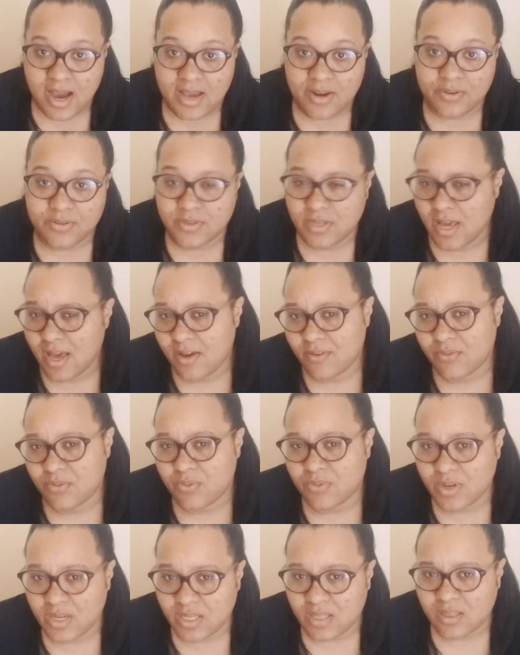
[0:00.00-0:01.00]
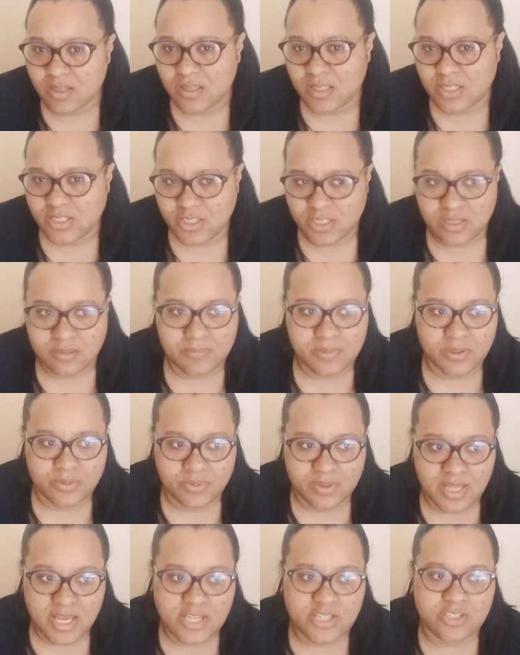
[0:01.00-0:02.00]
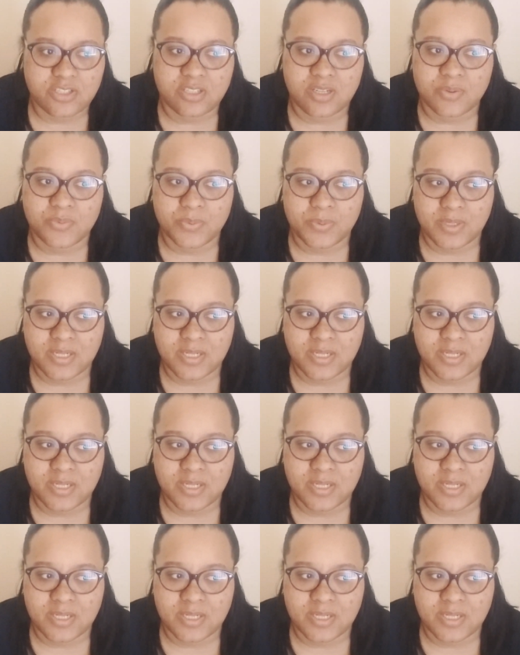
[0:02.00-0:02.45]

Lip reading: idols have real legitimate relationships,